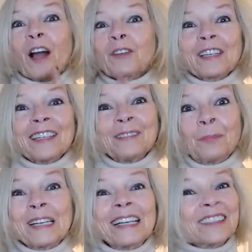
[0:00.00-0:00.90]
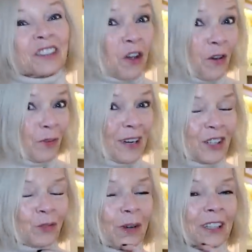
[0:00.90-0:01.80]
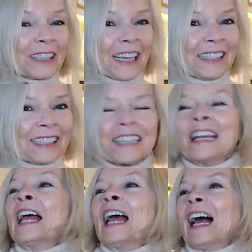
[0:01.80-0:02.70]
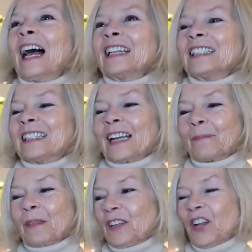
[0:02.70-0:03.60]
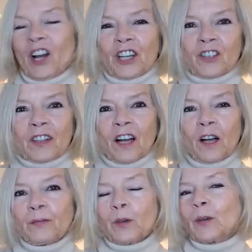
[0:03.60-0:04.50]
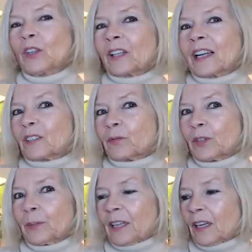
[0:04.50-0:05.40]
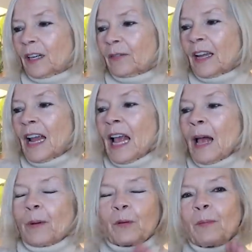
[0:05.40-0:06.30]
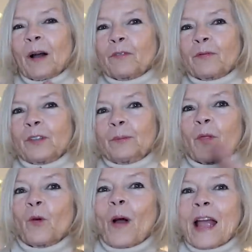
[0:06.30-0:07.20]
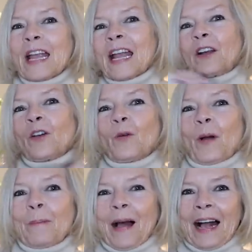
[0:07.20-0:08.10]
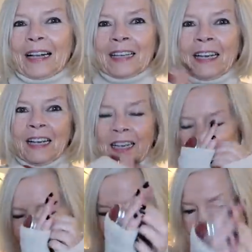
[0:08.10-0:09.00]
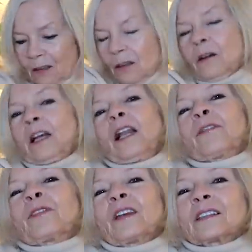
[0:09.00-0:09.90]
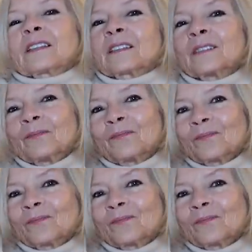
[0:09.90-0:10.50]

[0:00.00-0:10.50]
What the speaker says: I think he's bringing his girlfriend as well, Katie, and Nige at the Ivy. We're not allowed to film at the Ivy, but we might film on the way and on the way back. Oh, I love this.